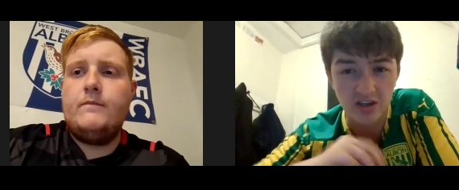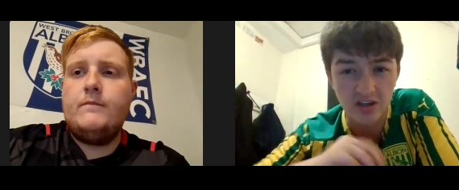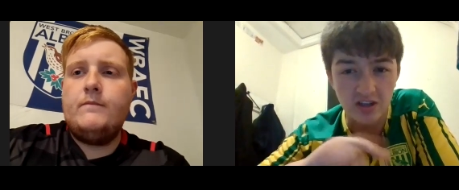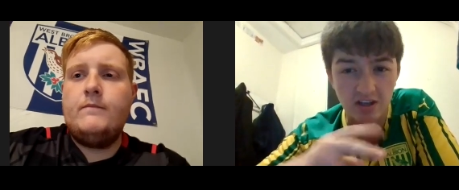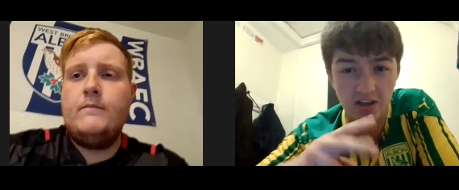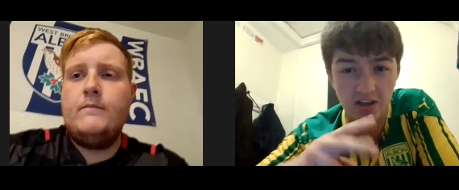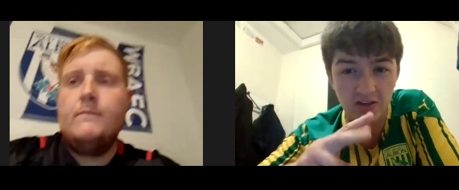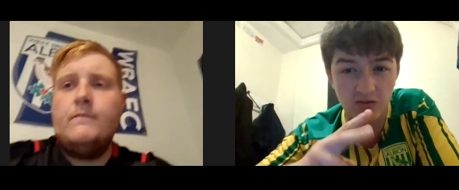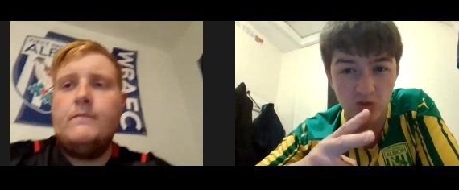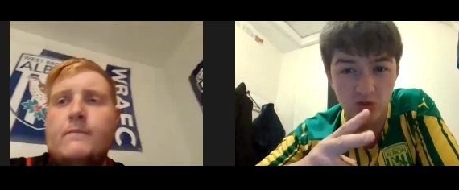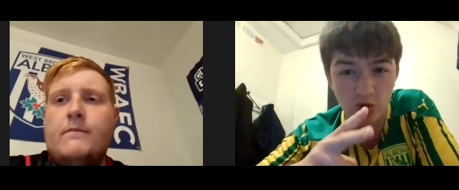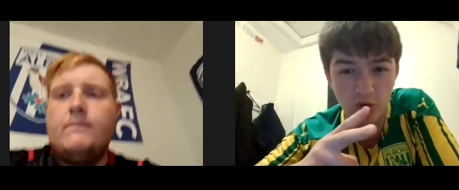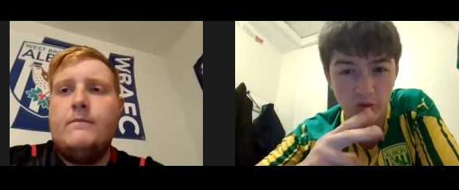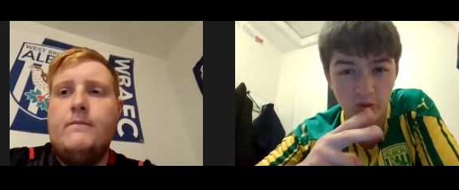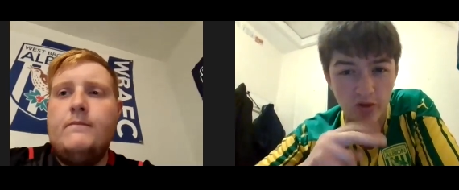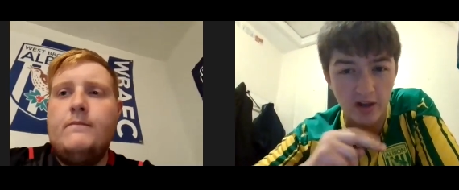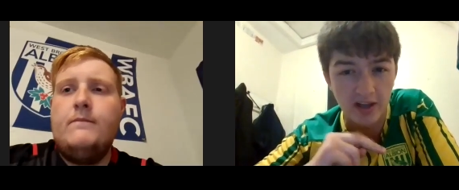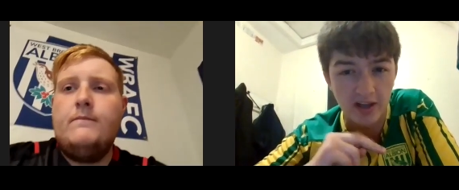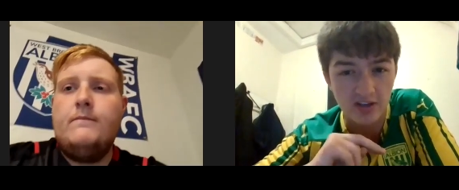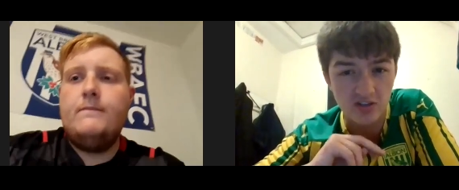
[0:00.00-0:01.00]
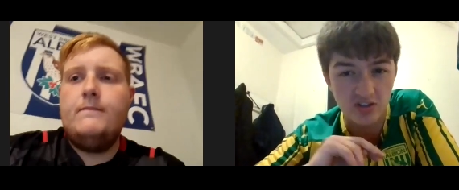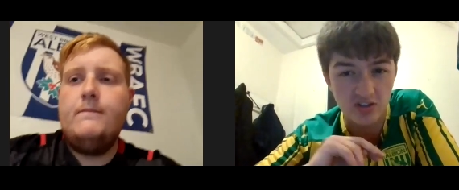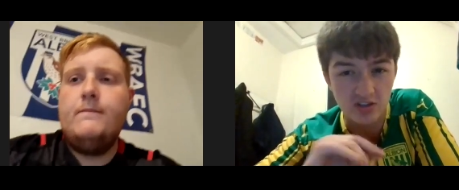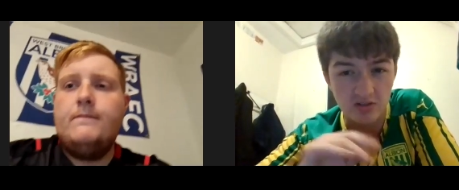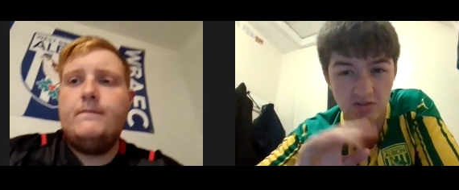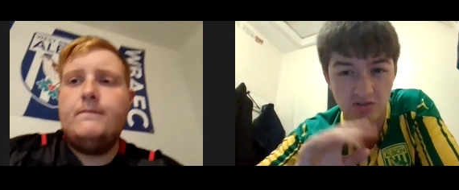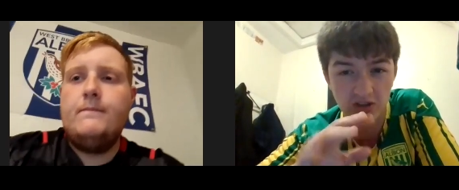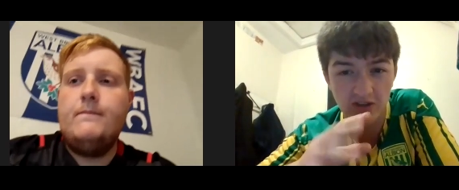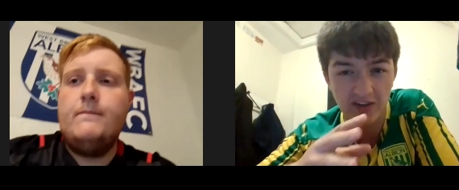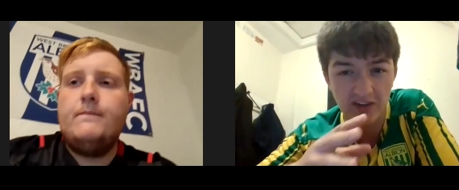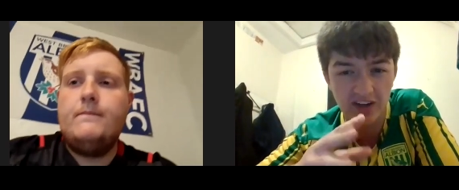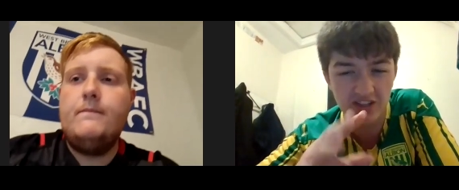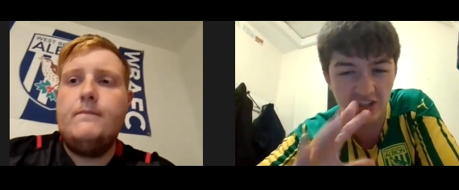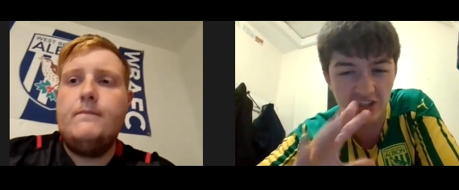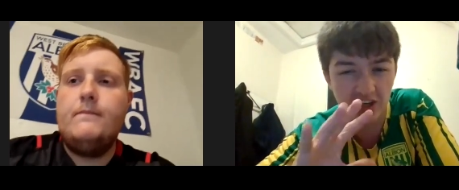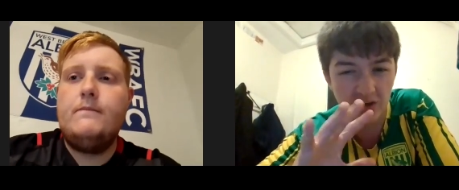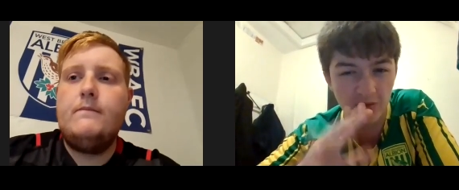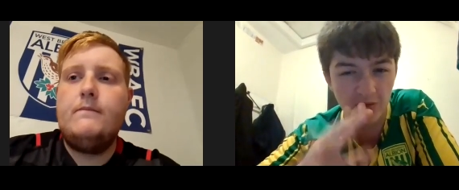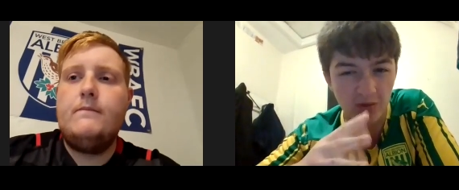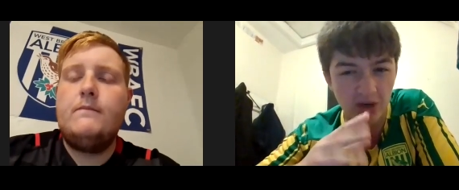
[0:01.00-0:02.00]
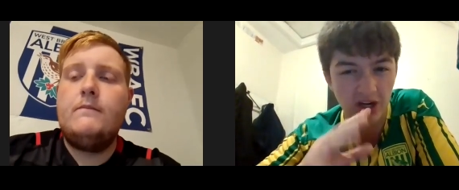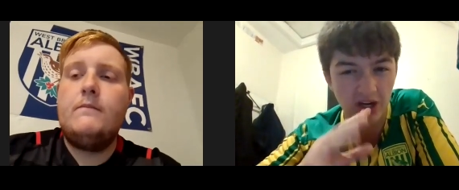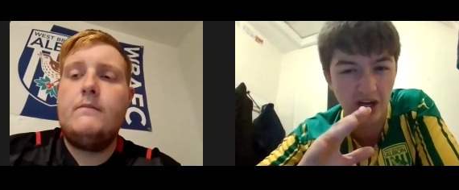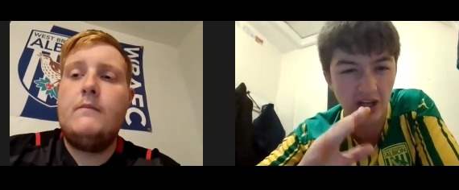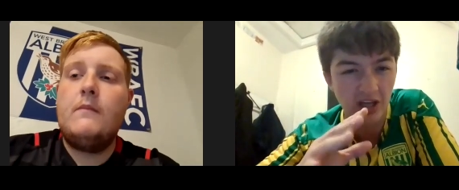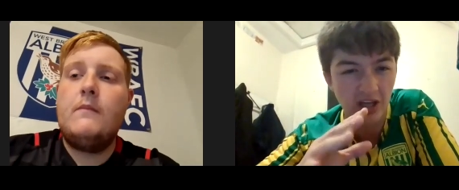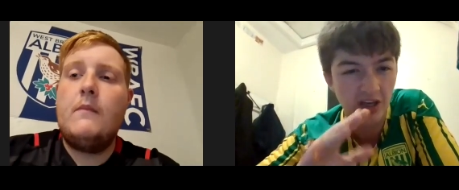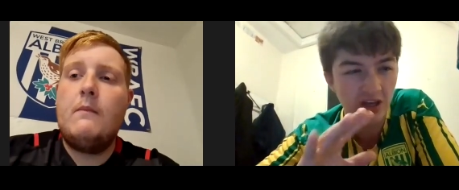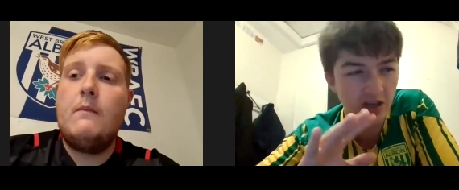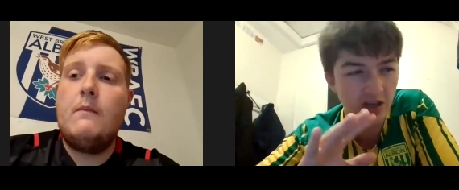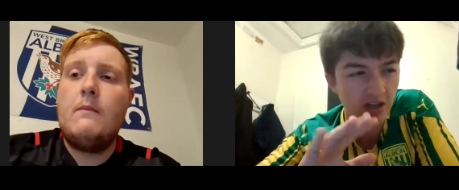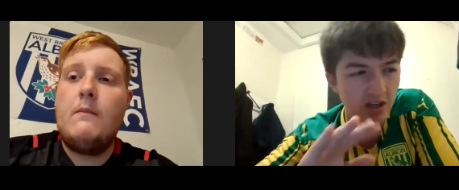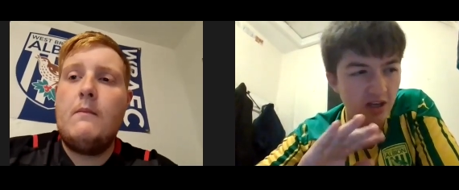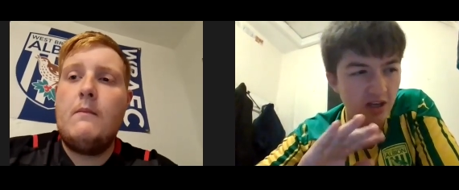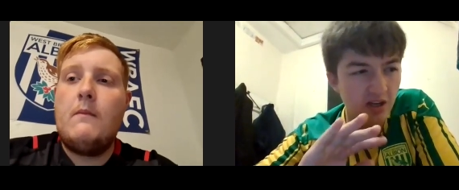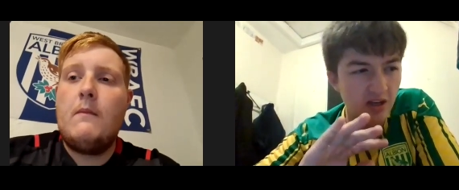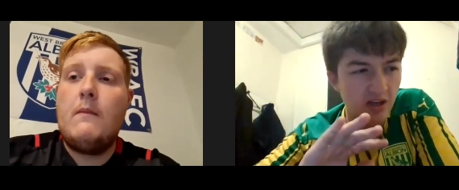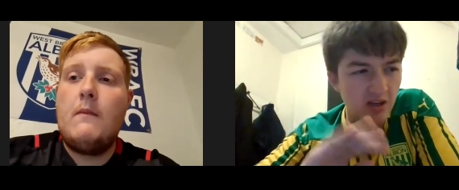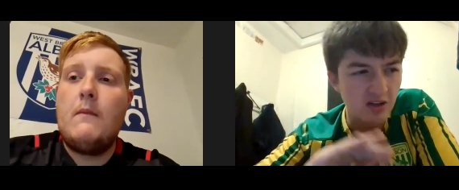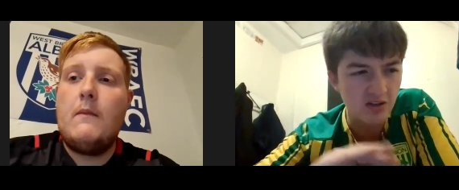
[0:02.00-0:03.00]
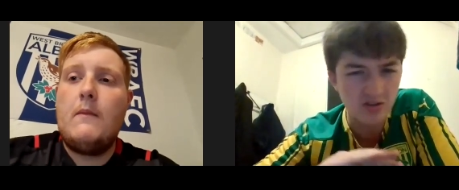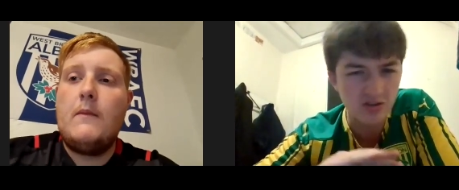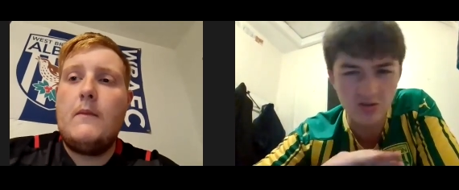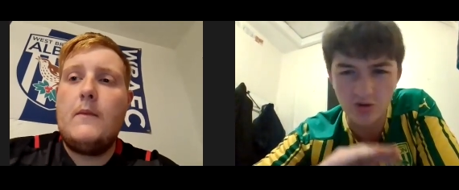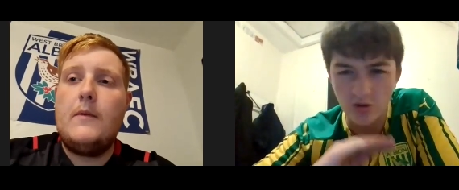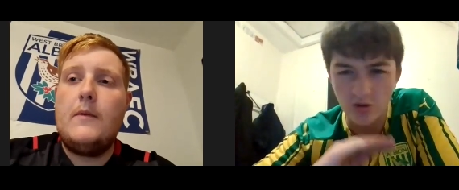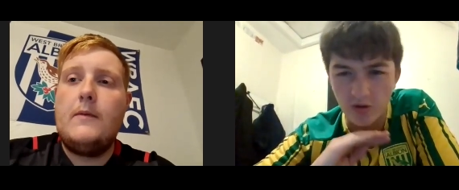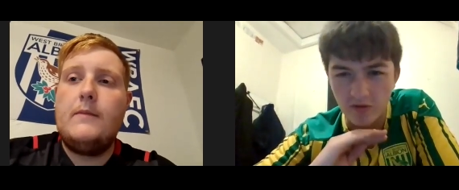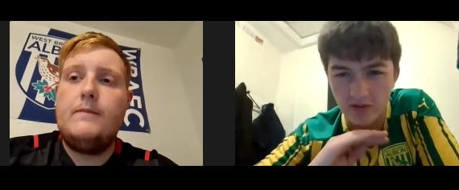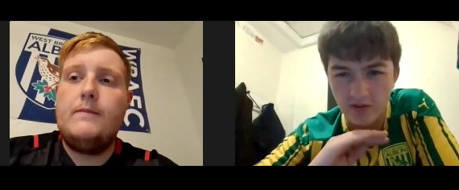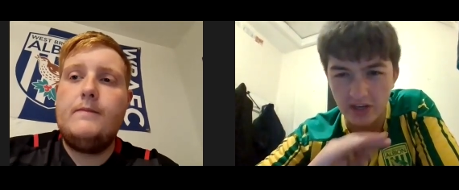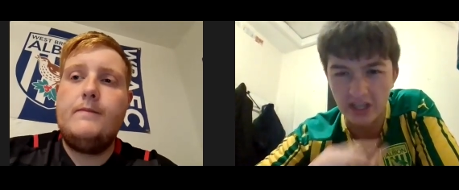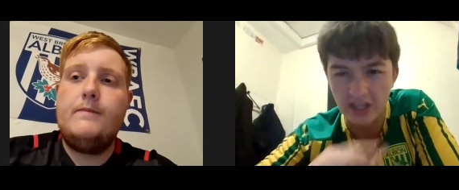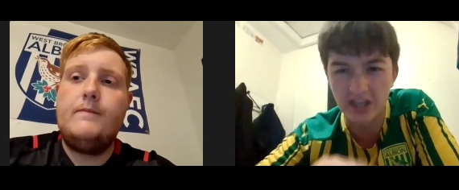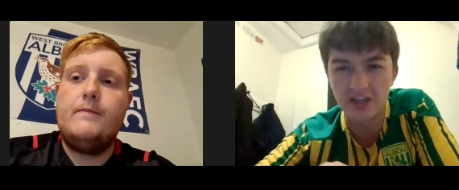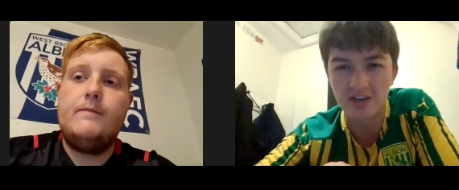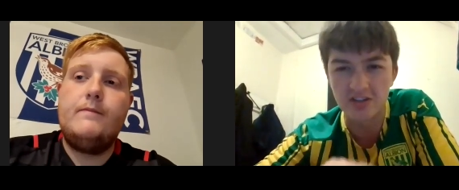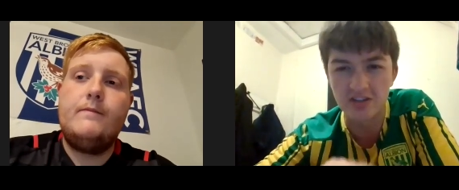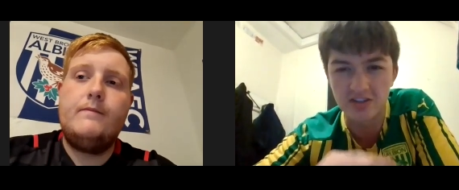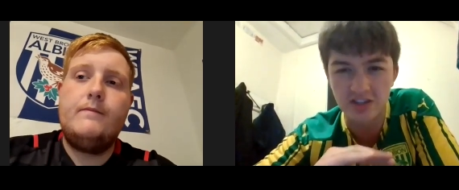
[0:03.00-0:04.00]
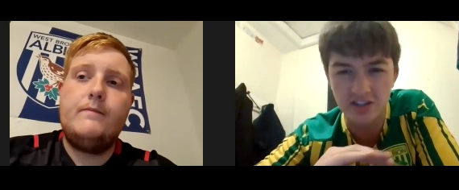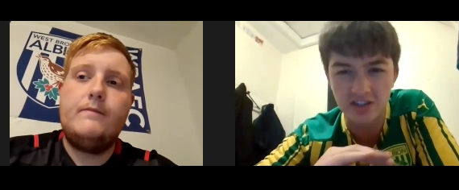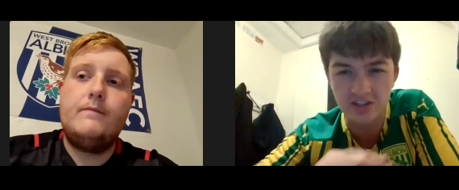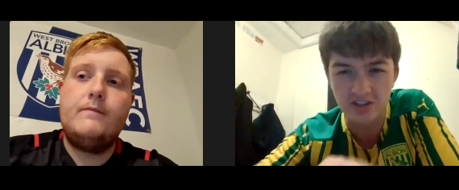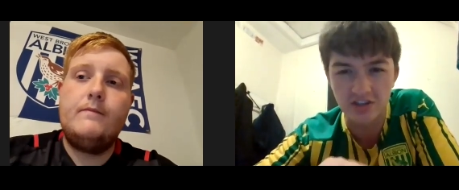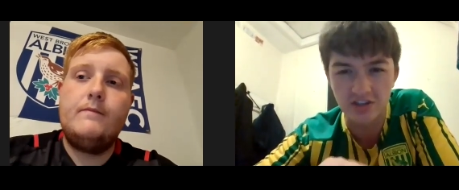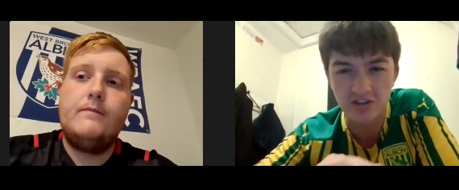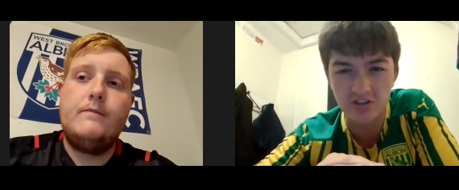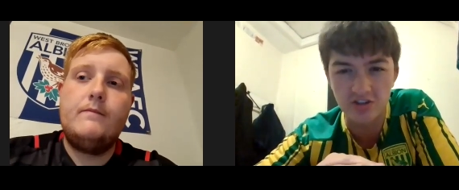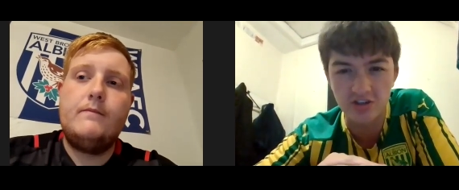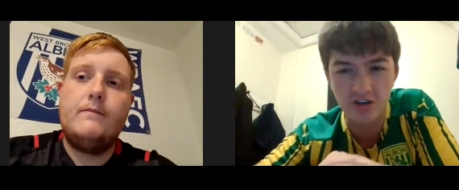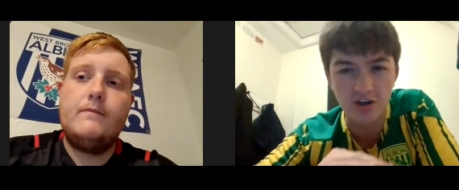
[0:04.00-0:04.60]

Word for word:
Speaker 1: And then they've drawn the last mm. two, so they've actually had a really sort of inconsistent